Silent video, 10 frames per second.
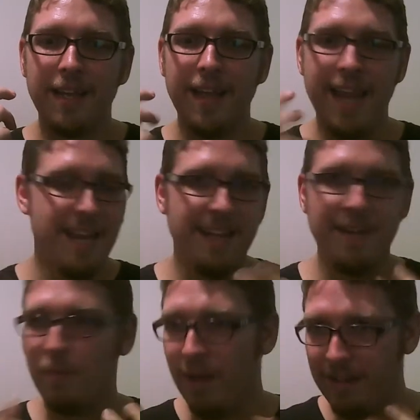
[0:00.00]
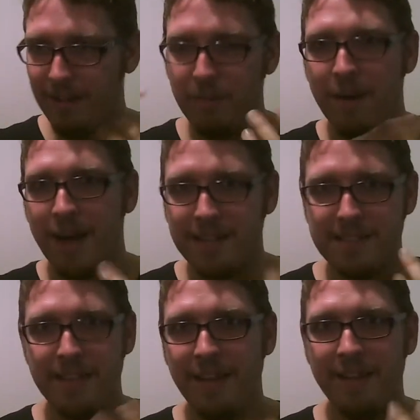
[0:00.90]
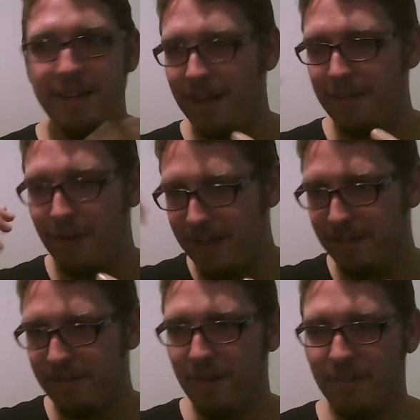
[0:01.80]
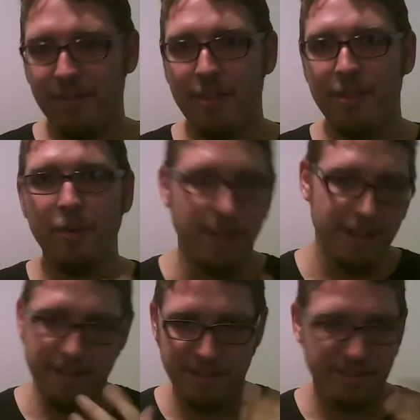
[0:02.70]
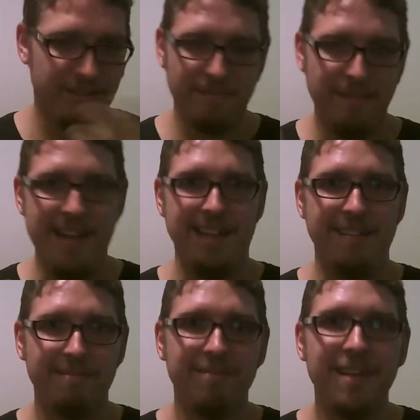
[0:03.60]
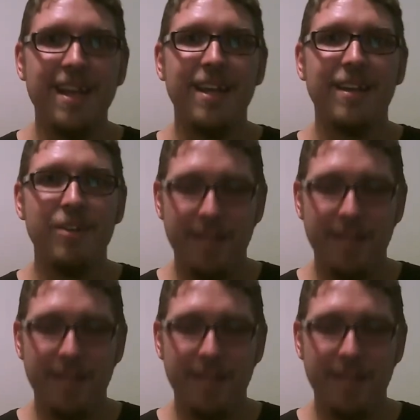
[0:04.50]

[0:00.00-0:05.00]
eating while your mind's while you're lost in thought and you're just eating. You